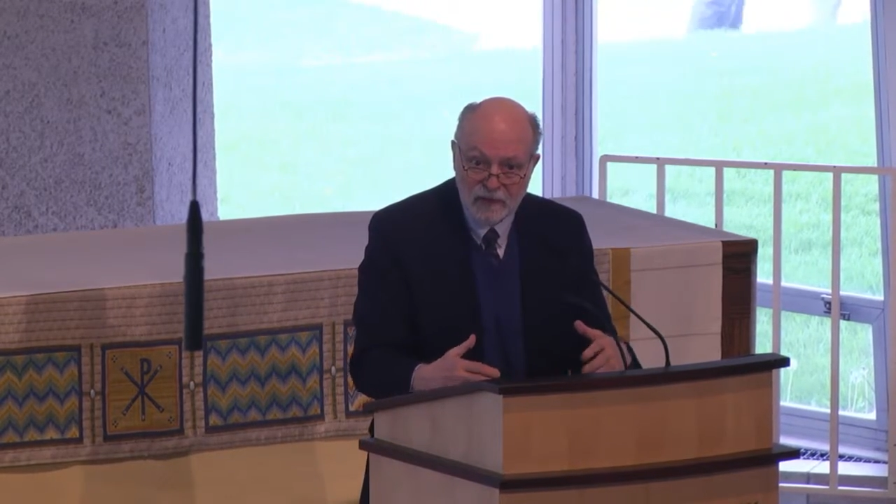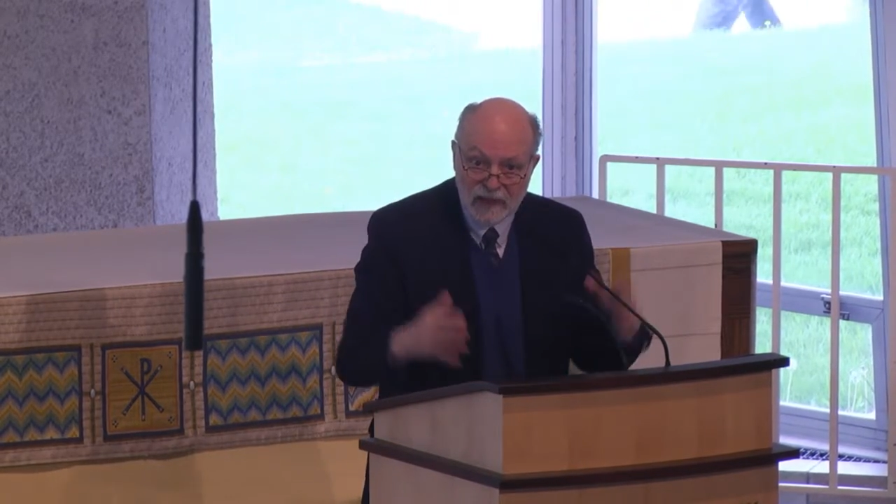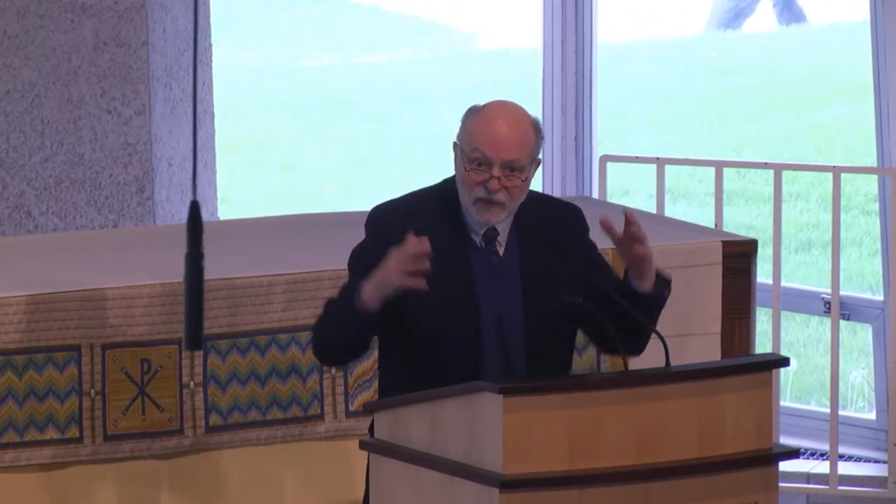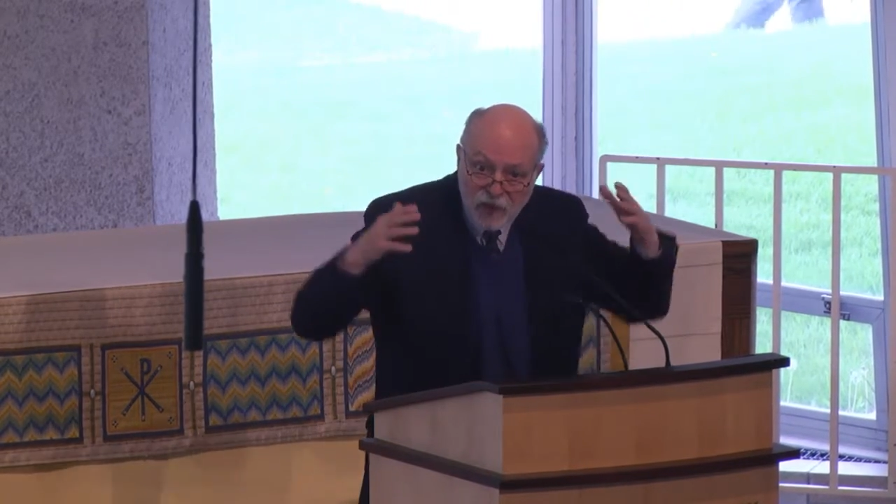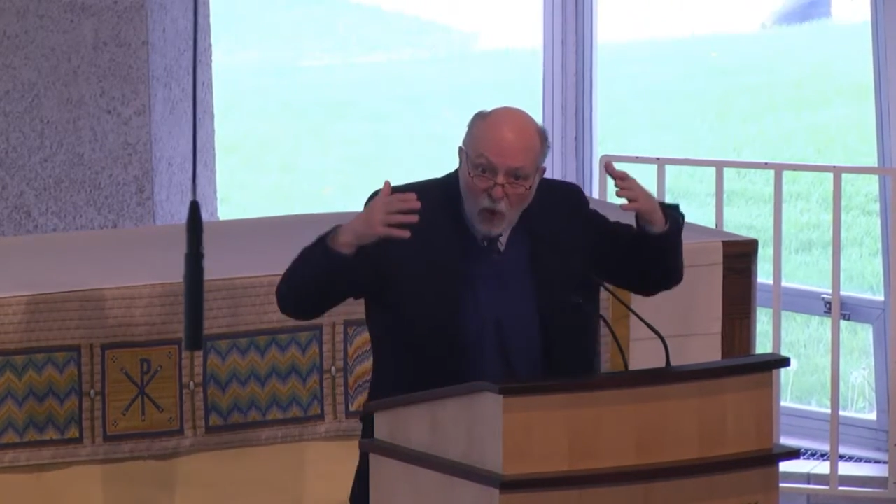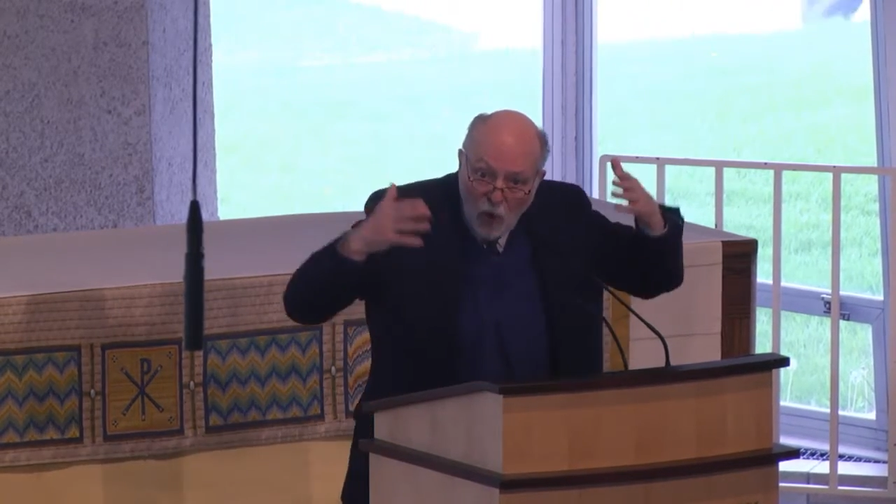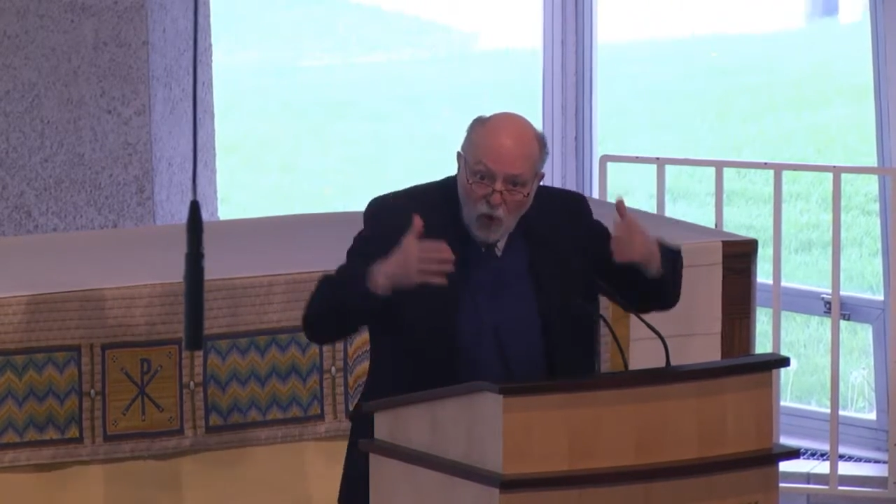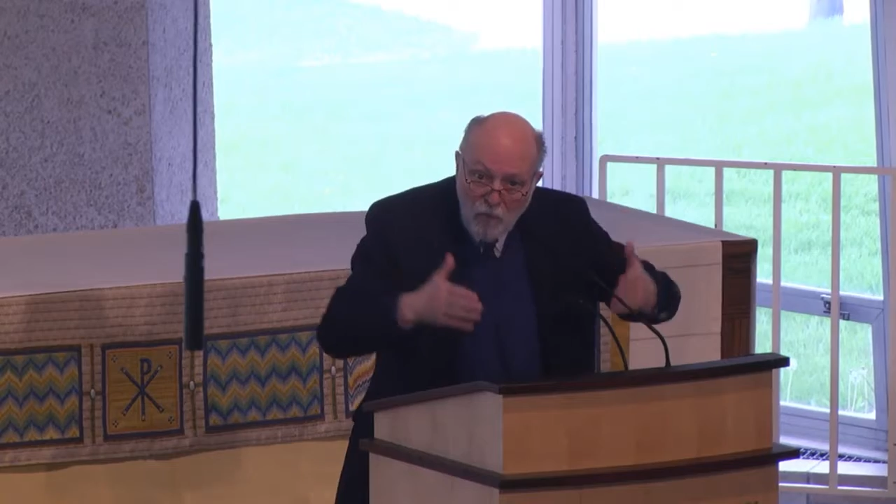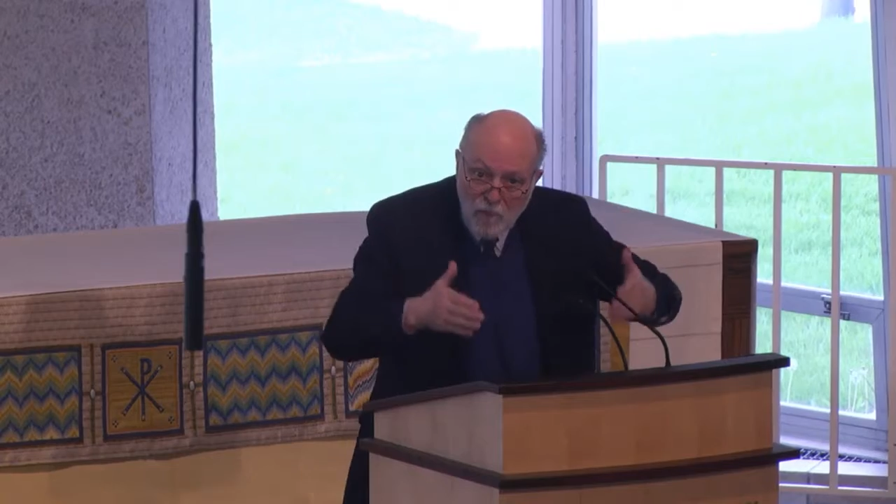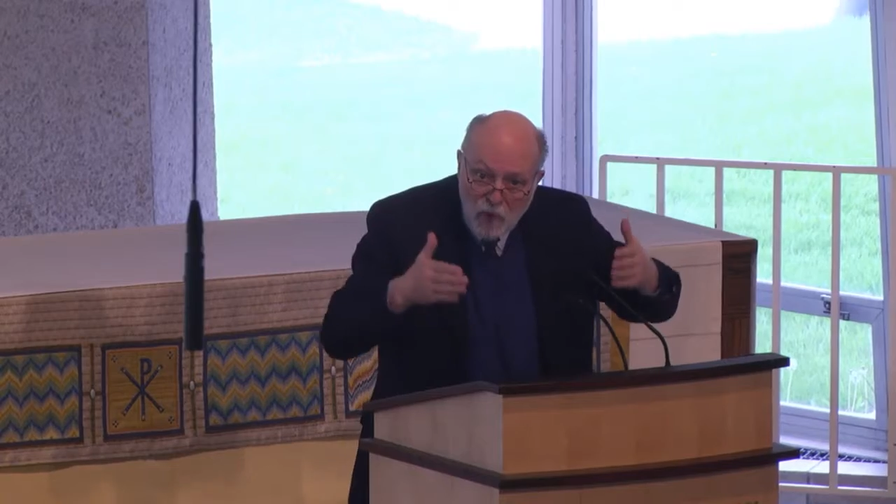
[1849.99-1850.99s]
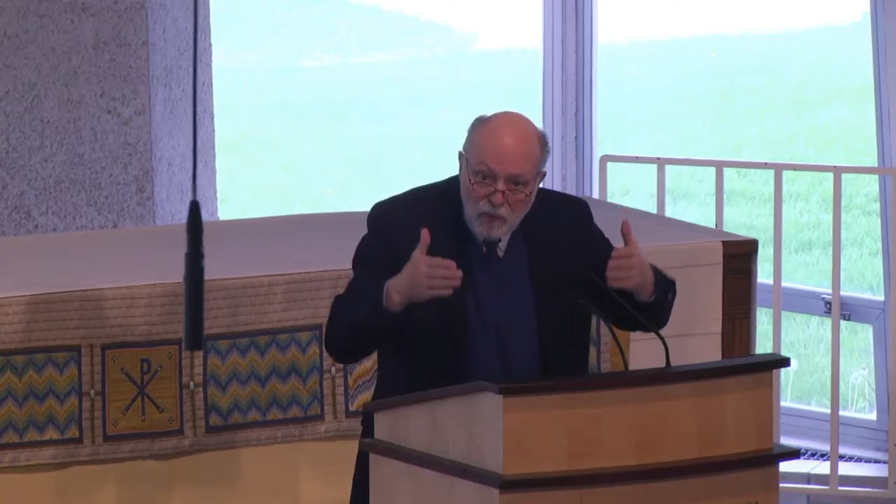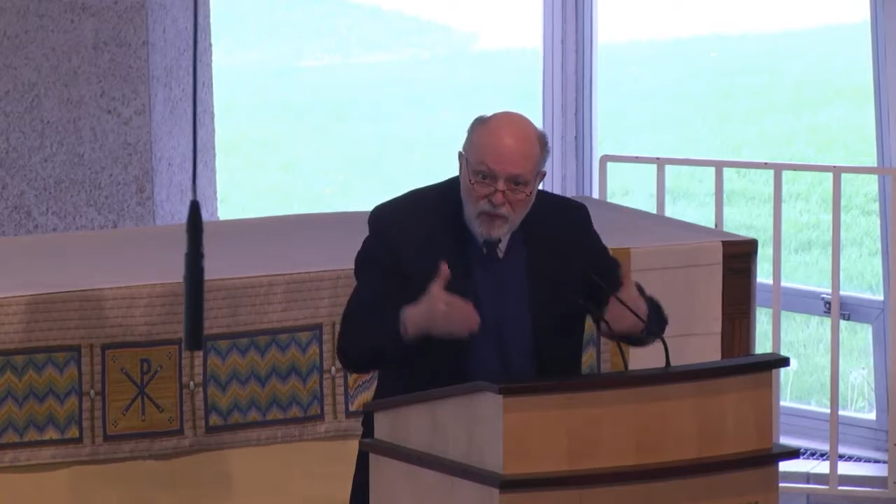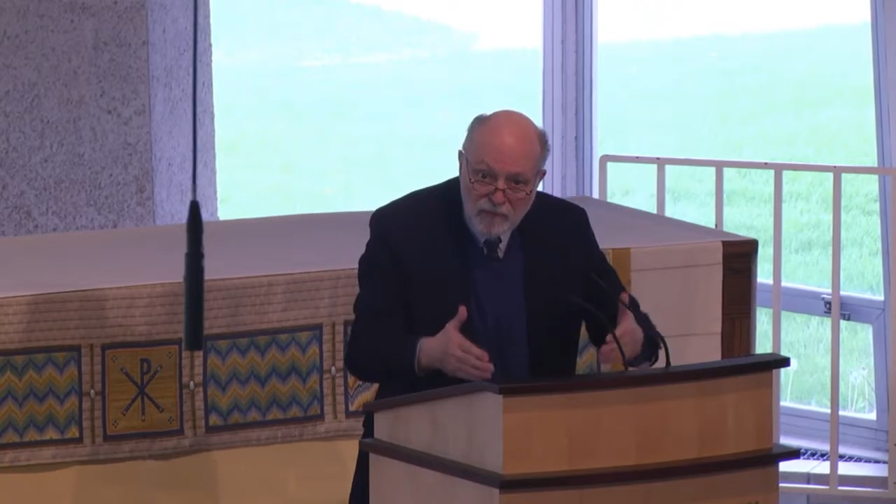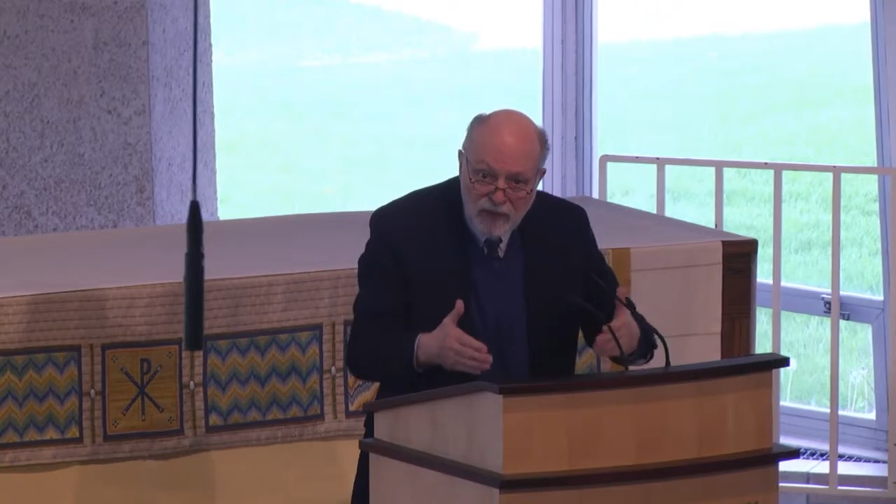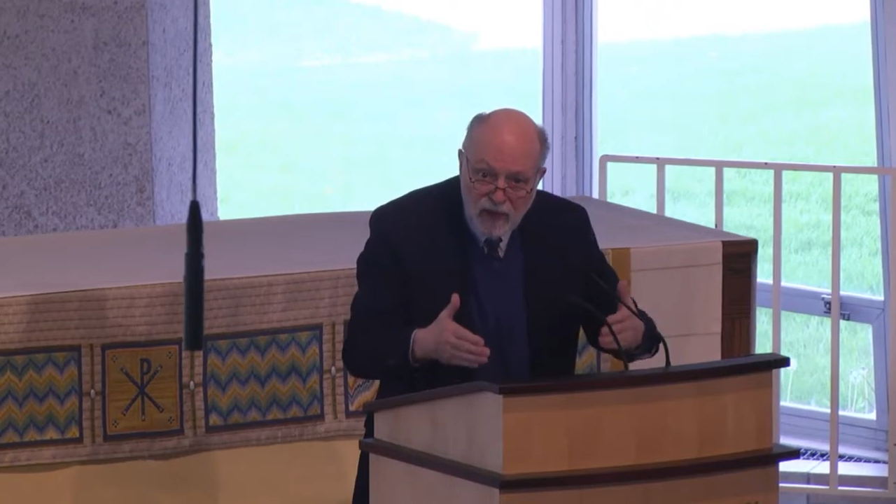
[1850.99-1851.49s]
That's the whole
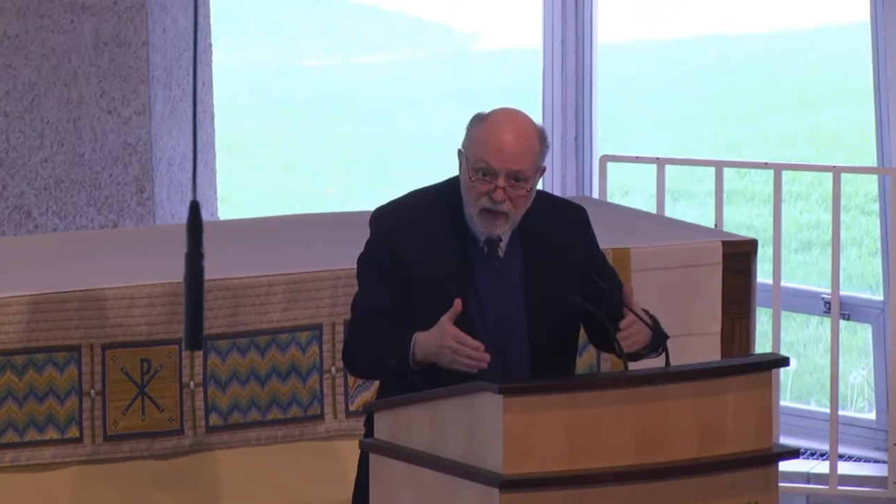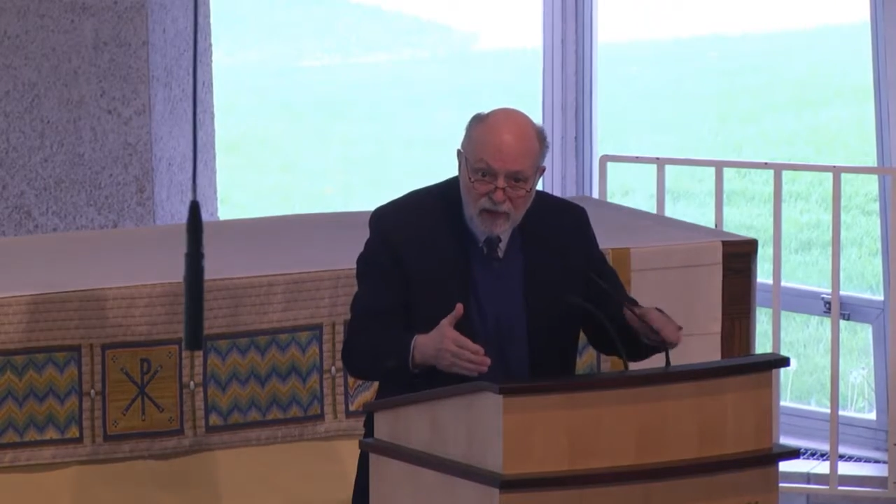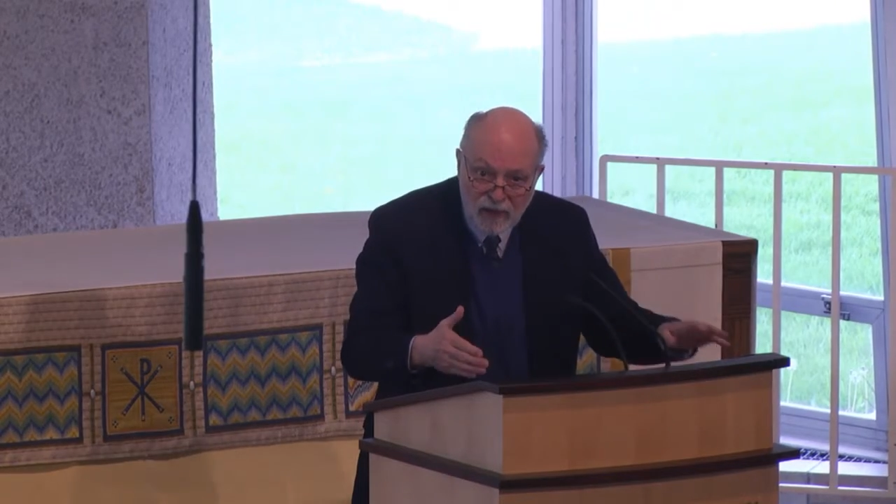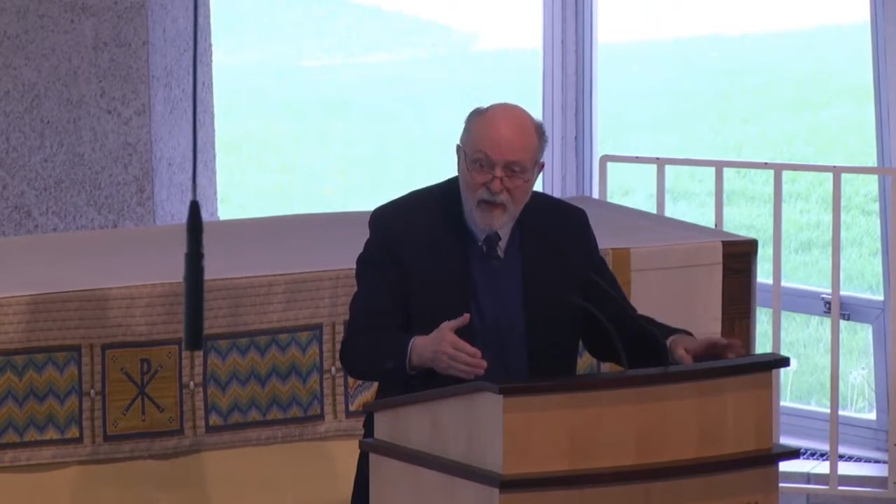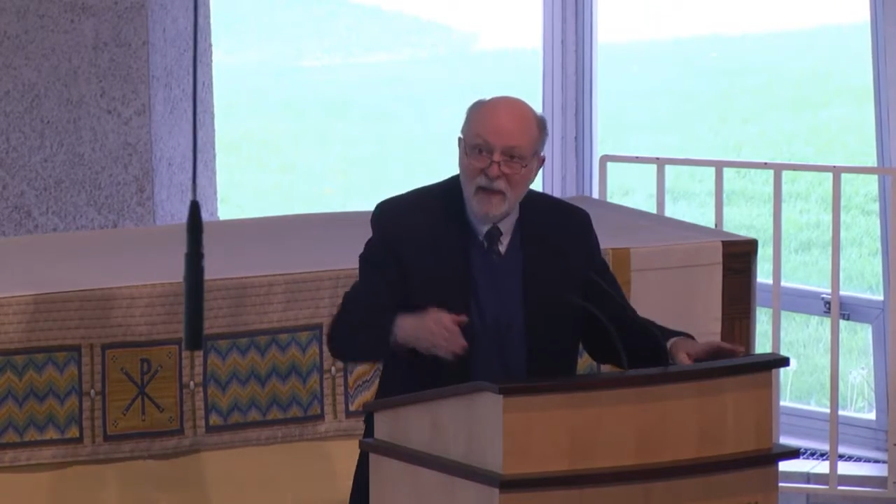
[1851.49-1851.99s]
movement of God.